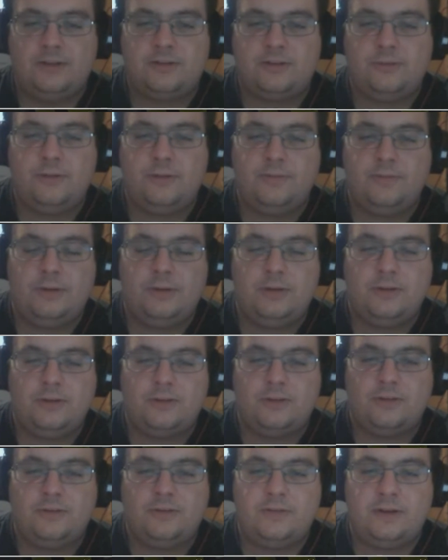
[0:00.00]
This one is going
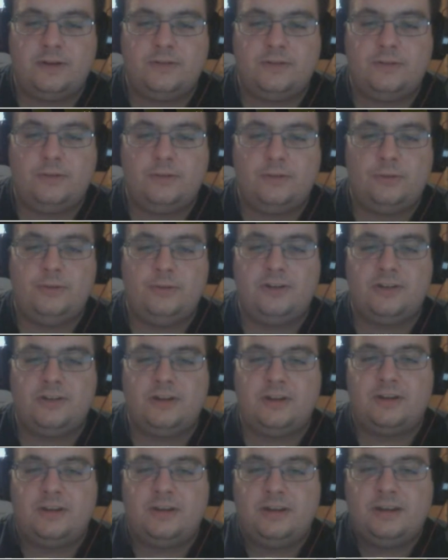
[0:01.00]
very good so far for no
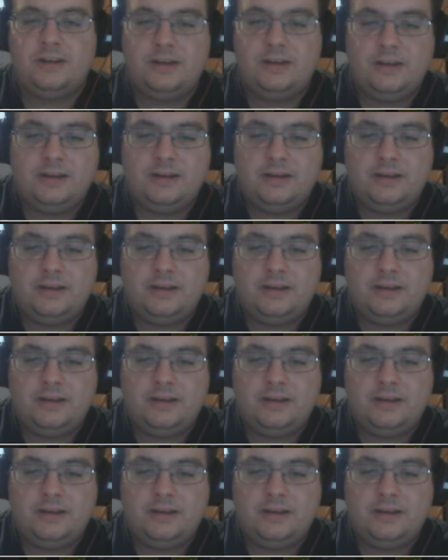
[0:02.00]
reset.